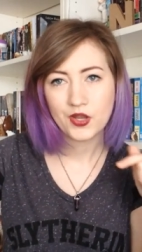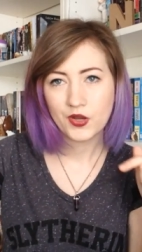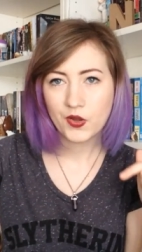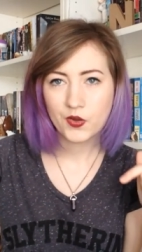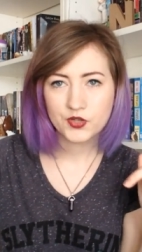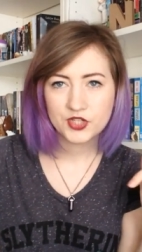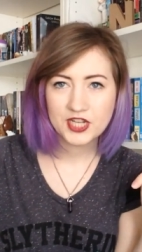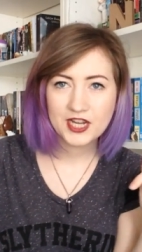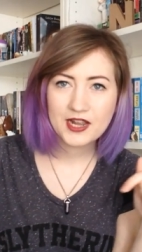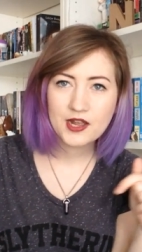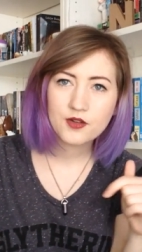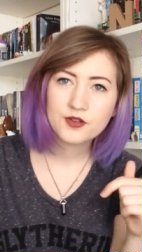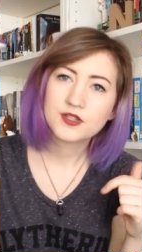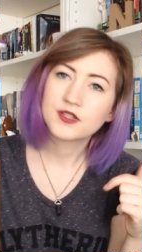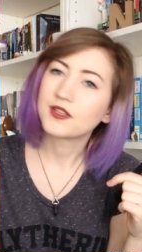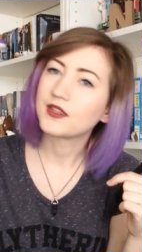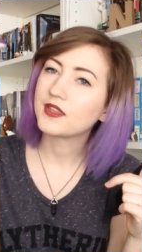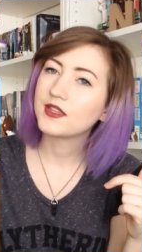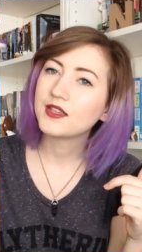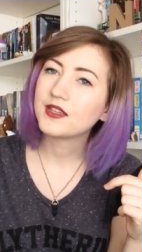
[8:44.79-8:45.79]
go check
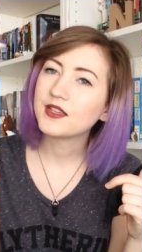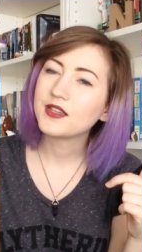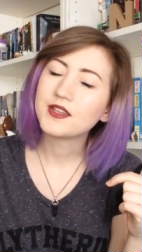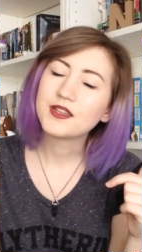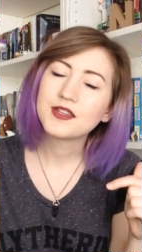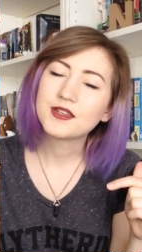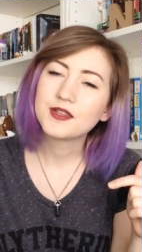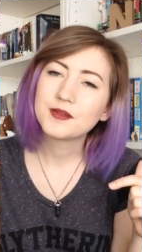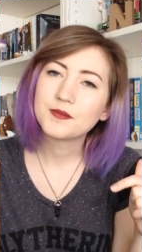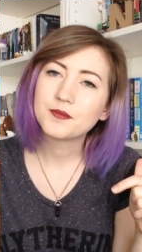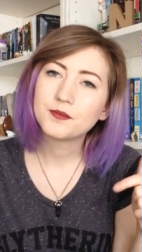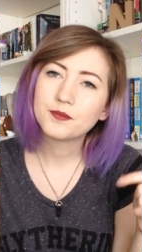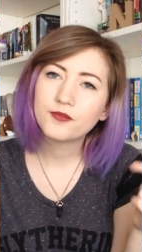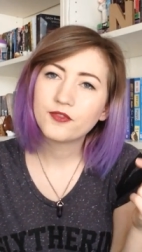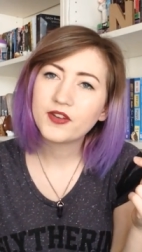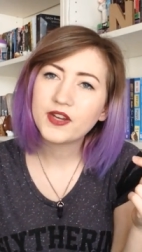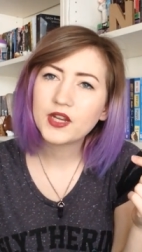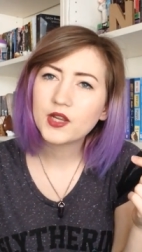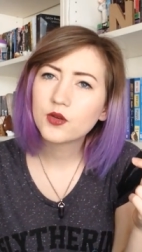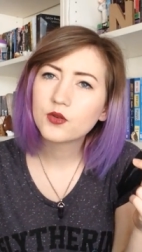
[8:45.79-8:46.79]
out the
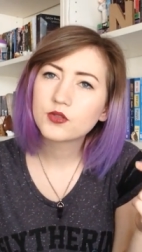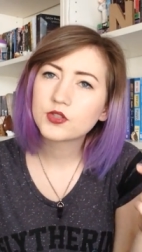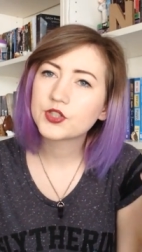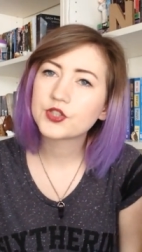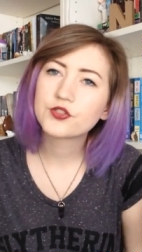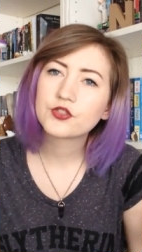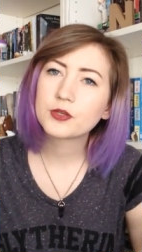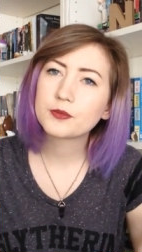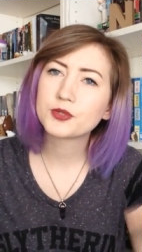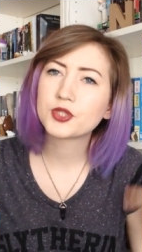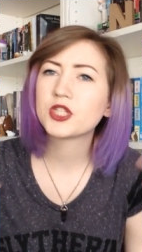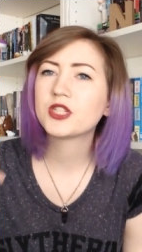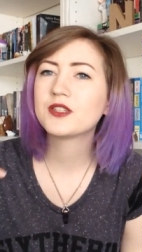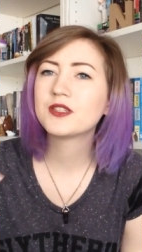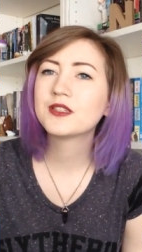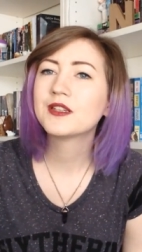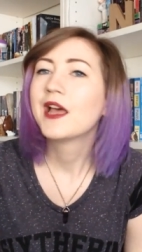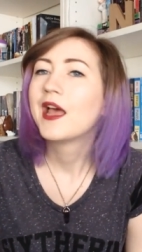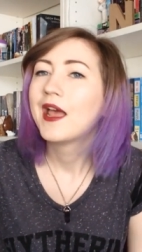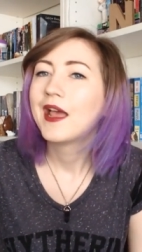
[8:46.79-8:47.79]
video
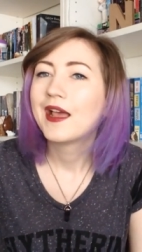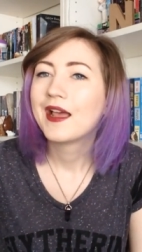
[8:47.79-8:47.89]
description,